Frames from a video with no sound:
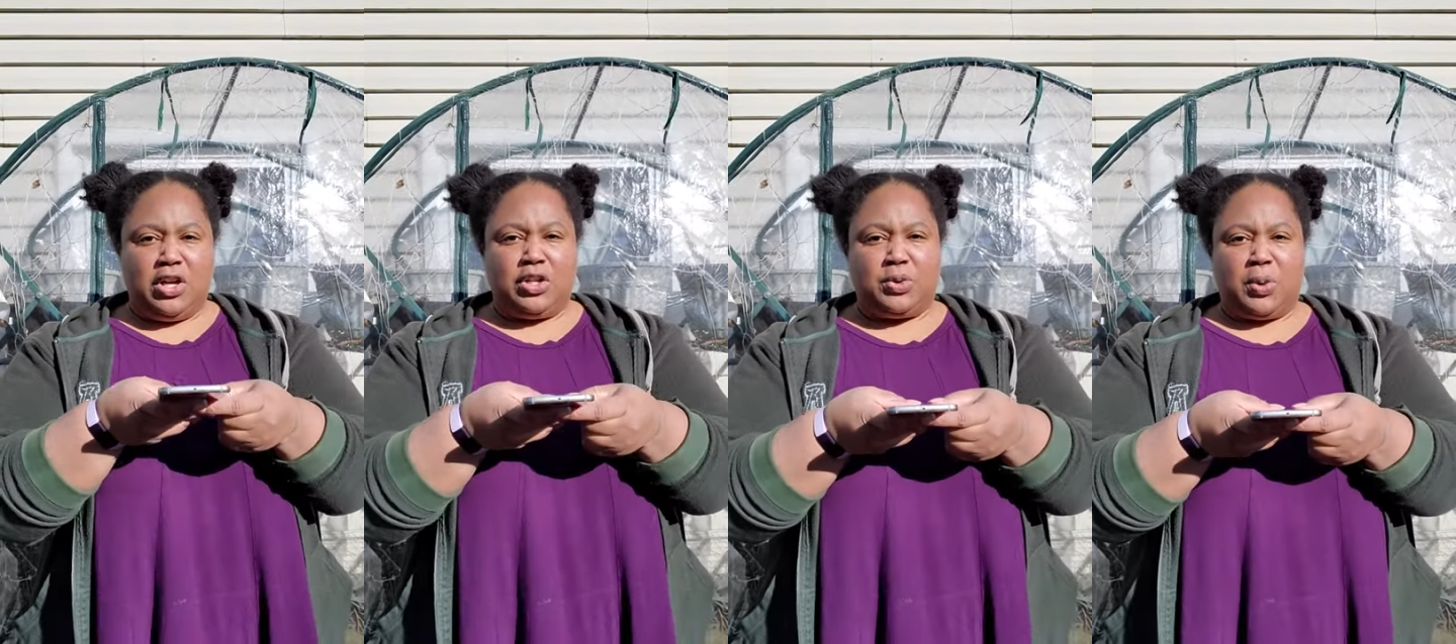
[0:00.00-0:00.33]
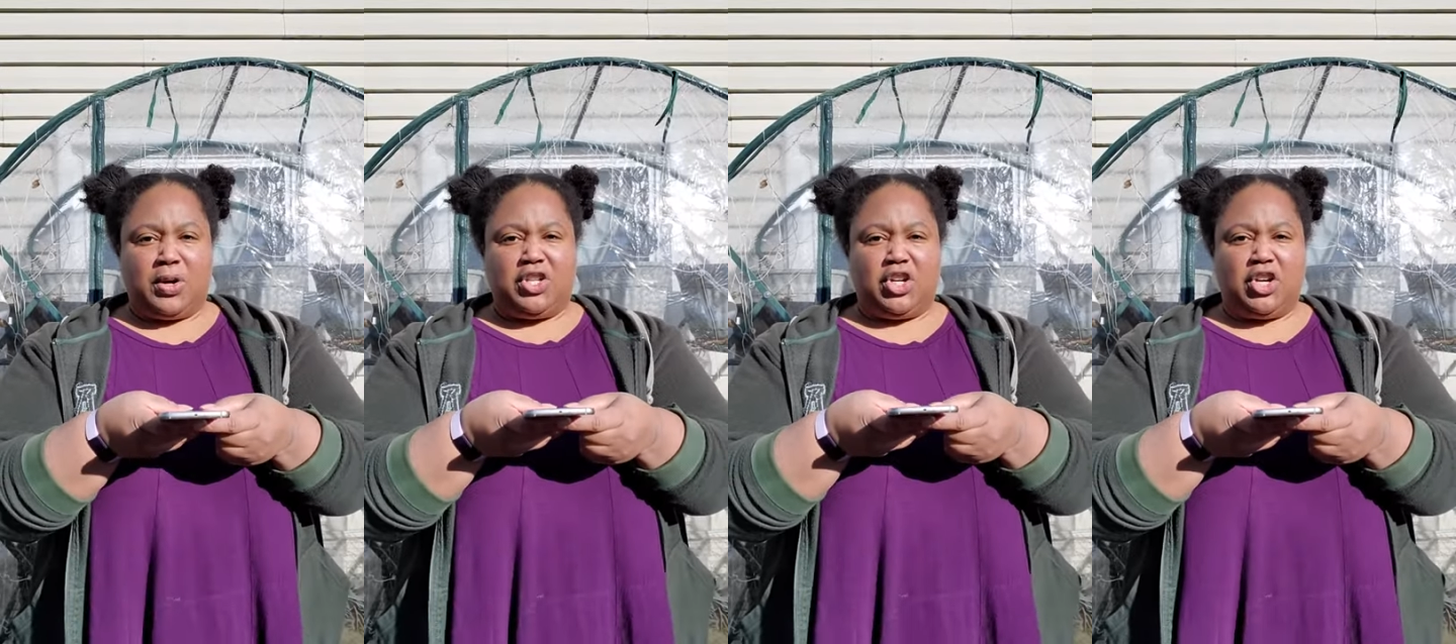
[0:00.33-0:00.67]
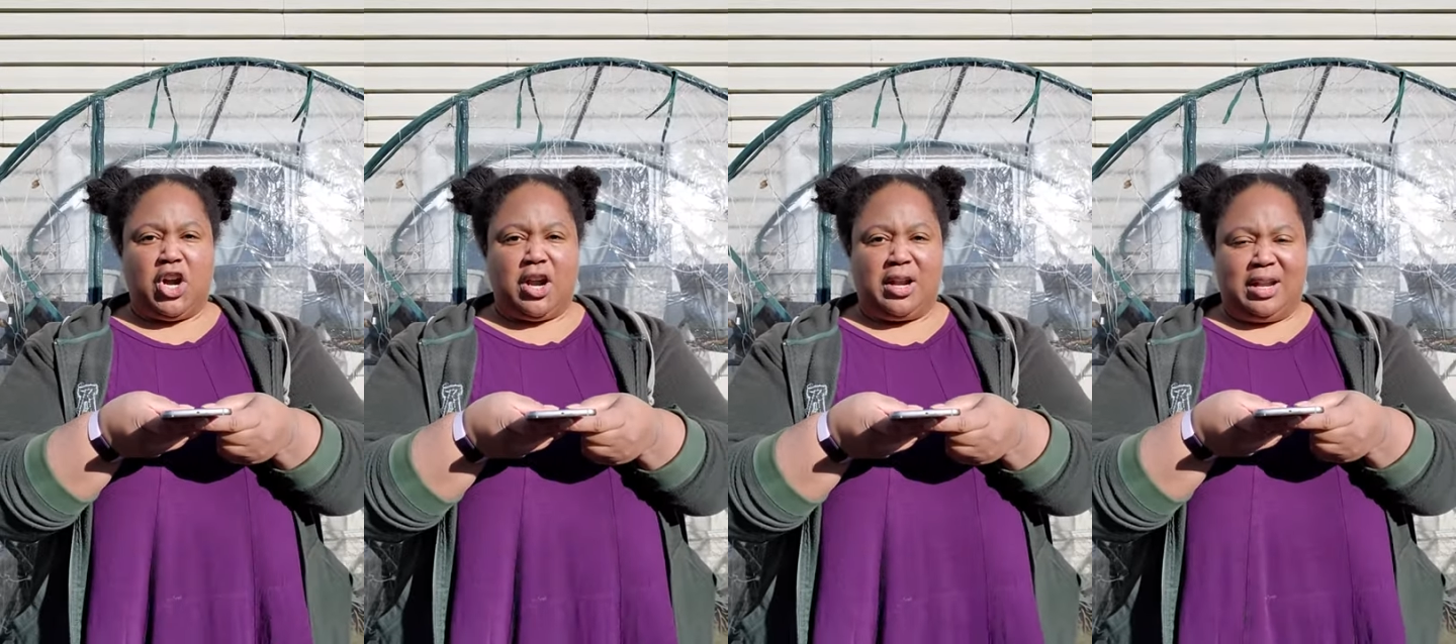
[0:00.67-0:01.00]
towards your
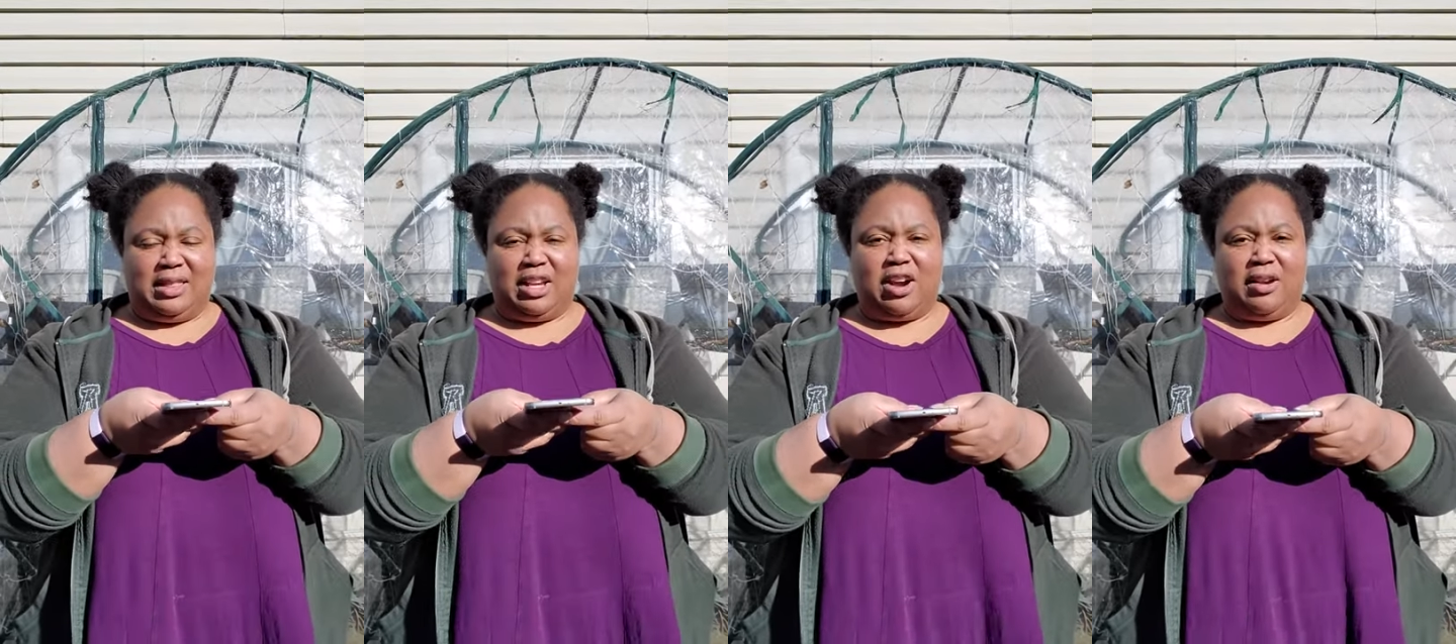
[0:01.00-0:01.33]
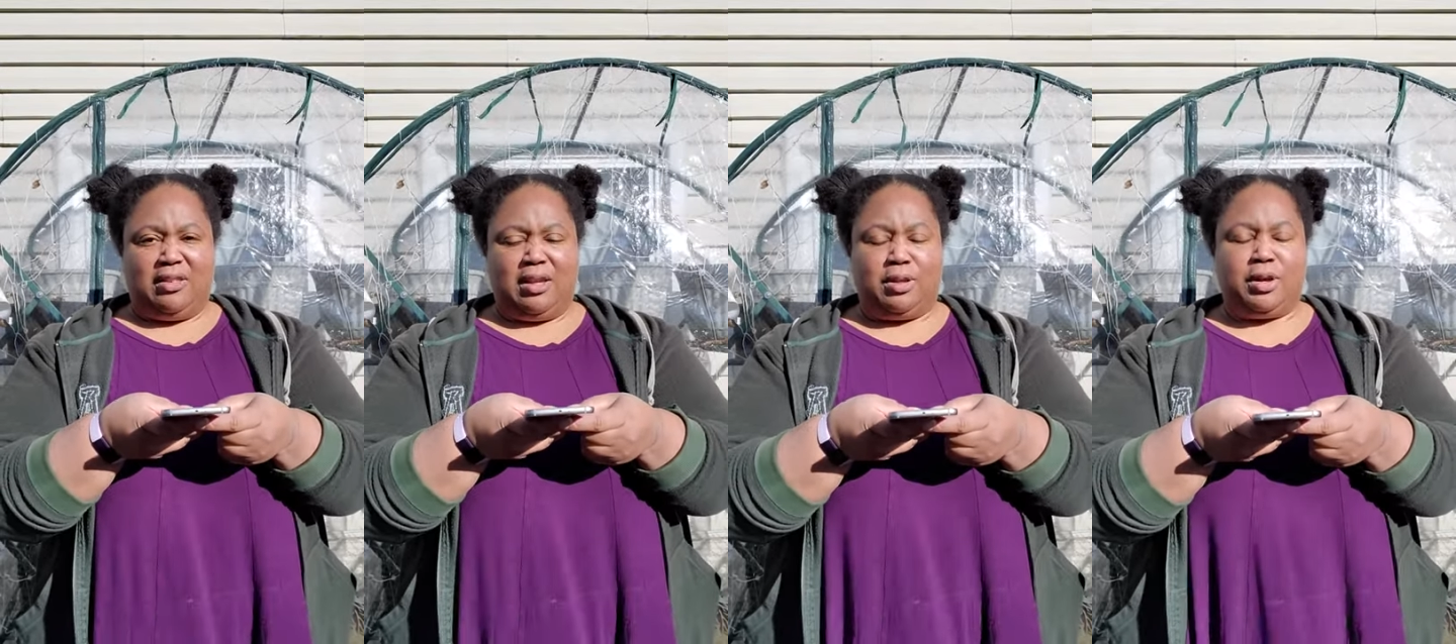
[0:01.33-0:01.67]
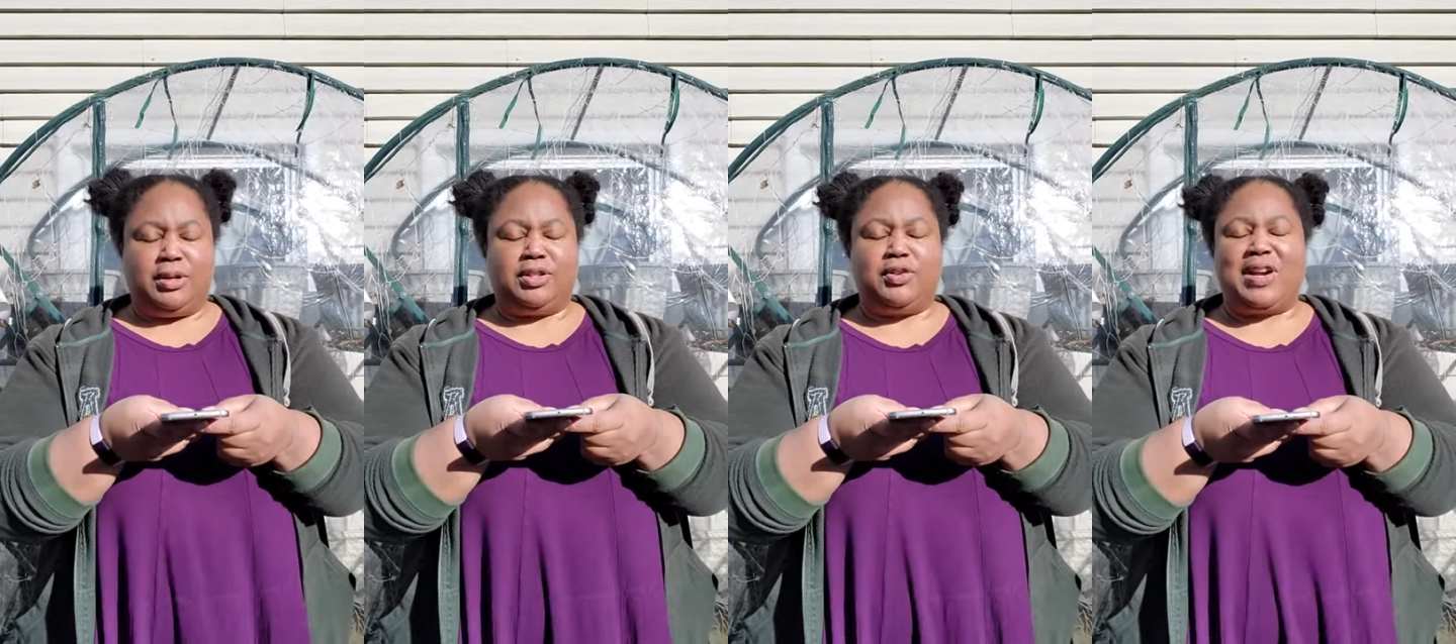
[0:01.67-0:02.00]
garden, in the garden,
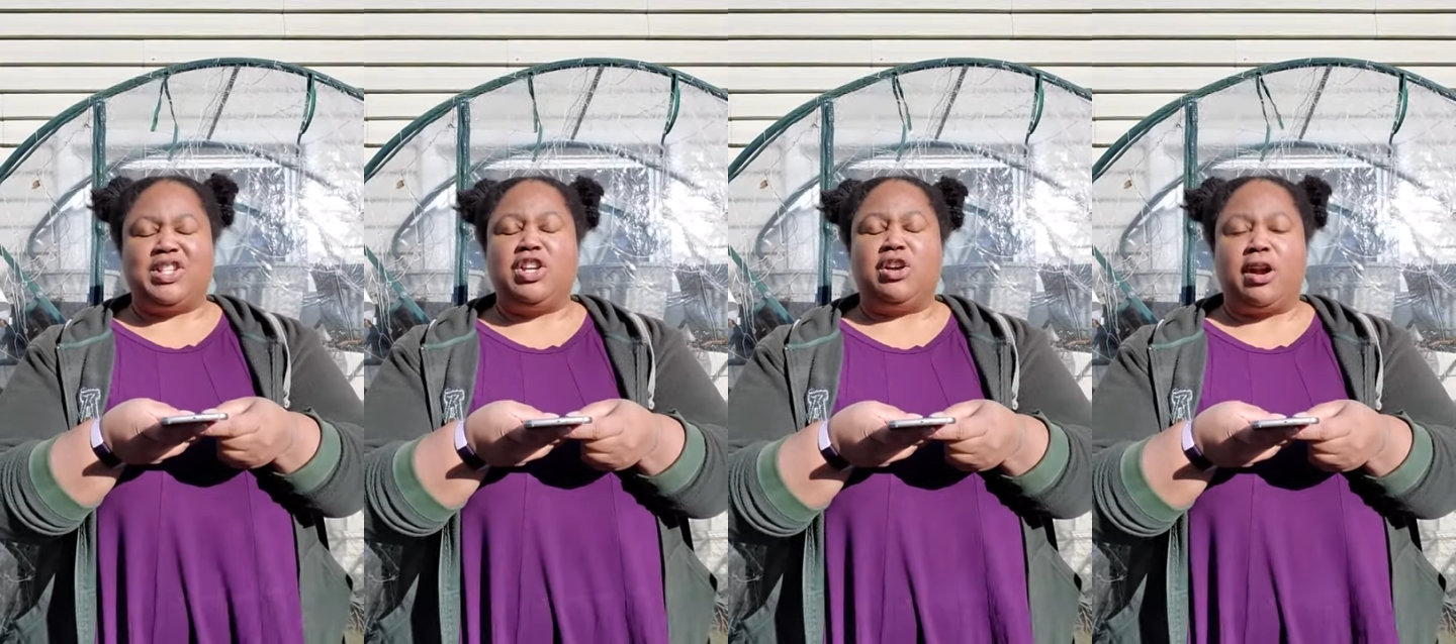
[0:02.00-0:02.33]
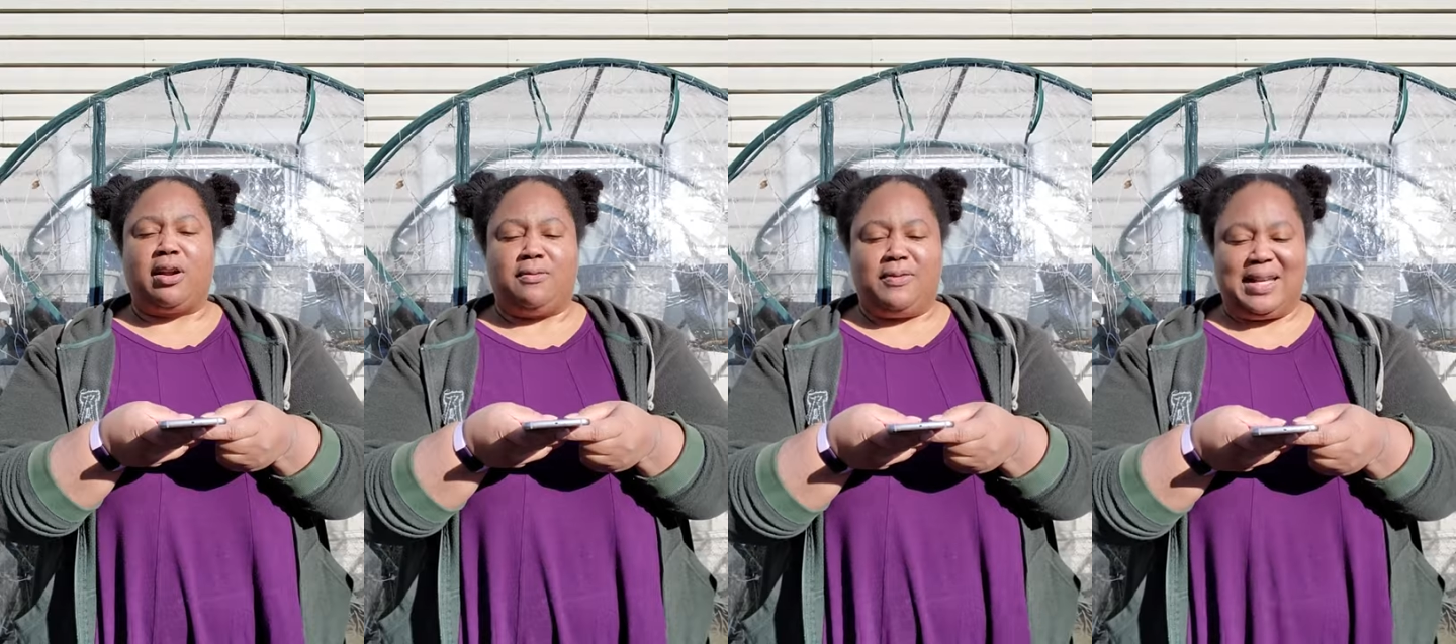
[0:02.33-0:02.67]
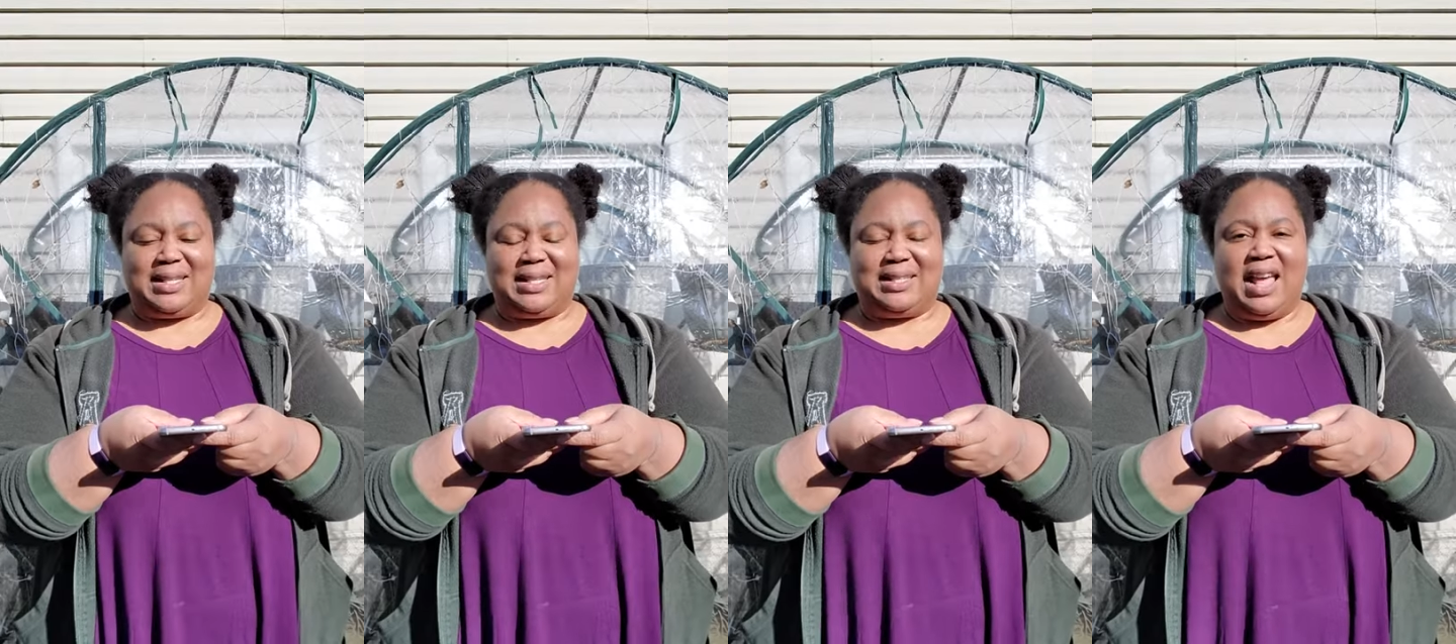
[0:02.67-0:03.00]
the direction your garden
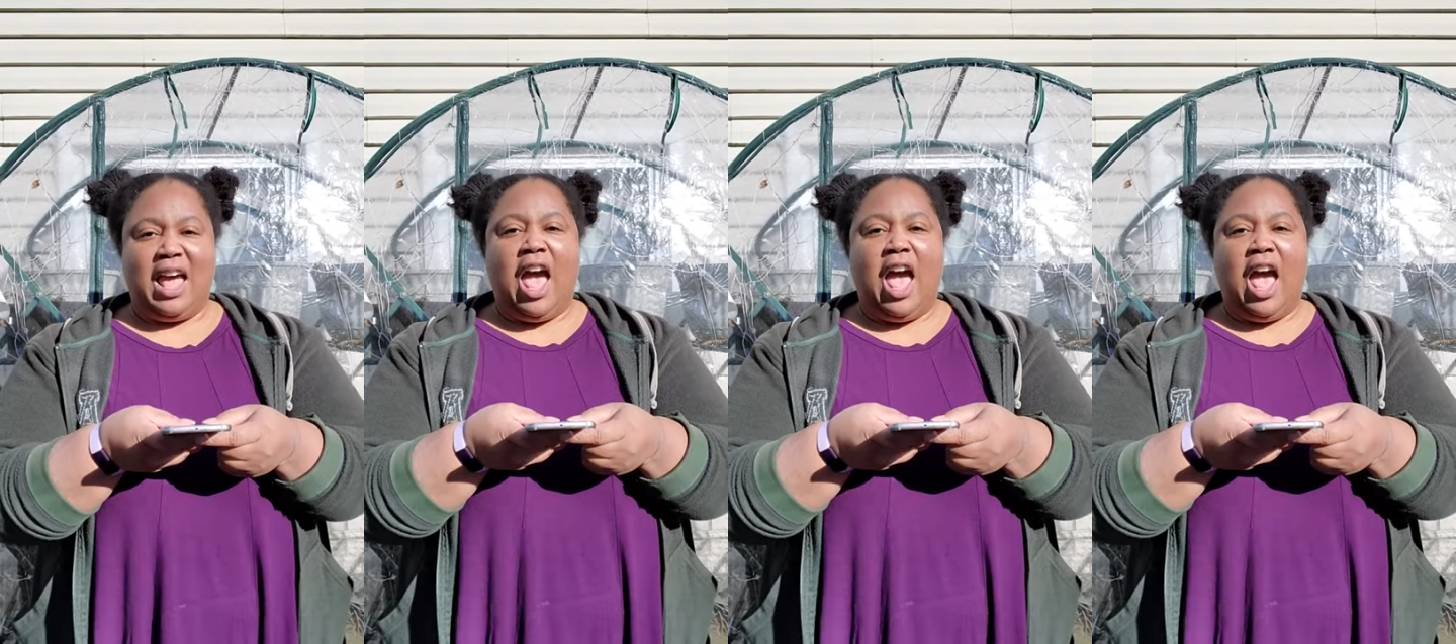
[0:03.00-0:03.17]
faces.